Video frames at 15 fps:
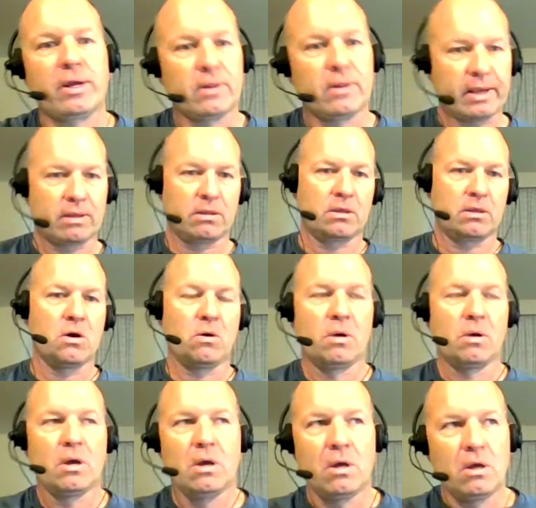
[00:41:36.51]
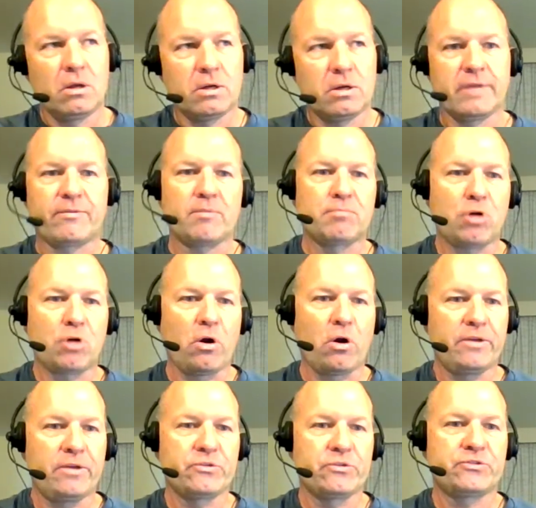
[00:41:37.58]
Like, go to different
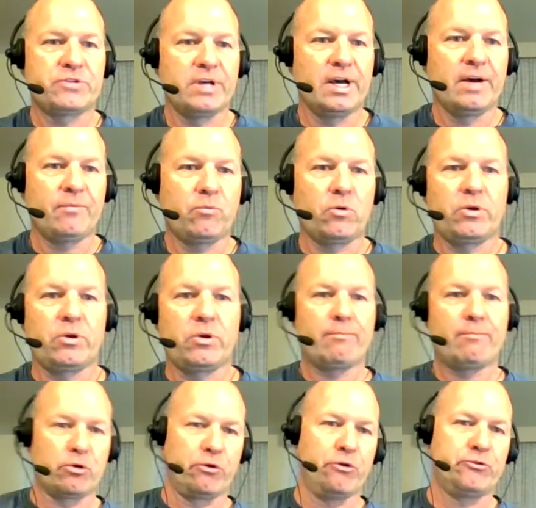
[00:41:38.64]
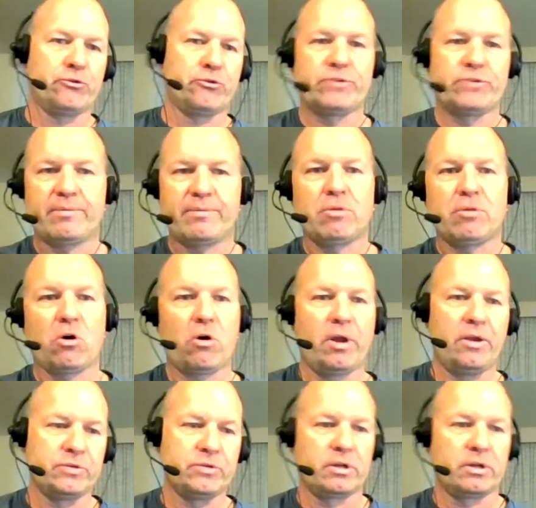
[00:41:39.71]
parties and stuff where you get producers having
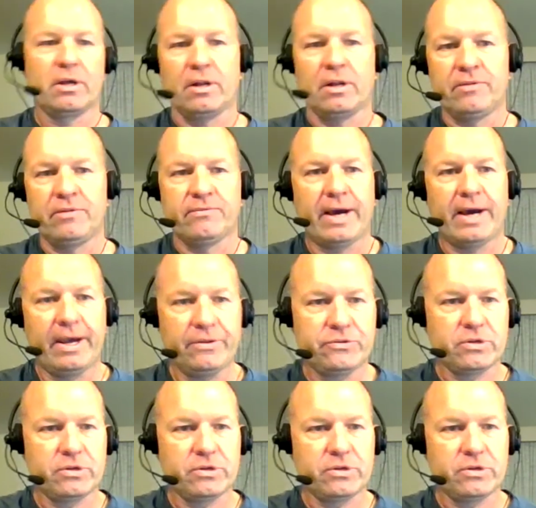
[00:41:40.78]
parties and get invites.